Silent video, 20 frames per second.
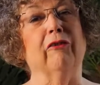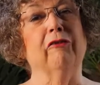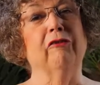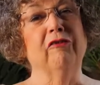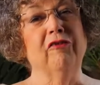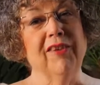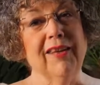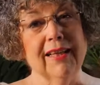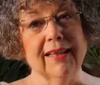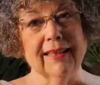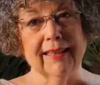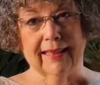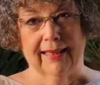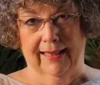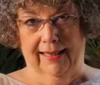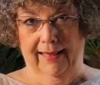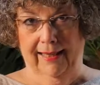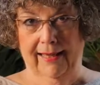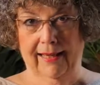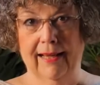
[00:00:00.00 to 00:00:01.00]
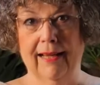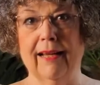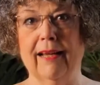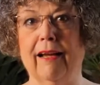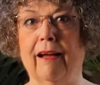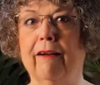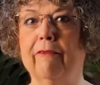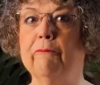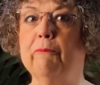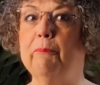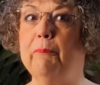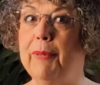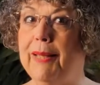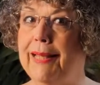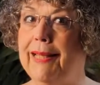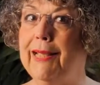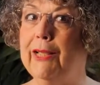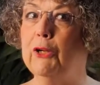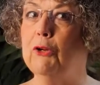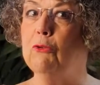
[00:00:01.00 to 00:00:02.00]
feeling of
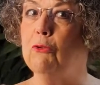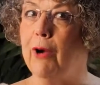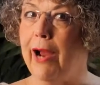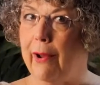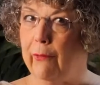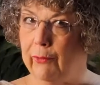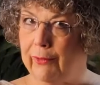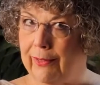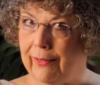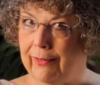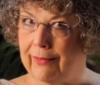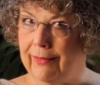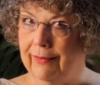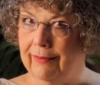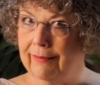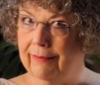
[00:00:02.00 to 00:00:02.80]
being grounded.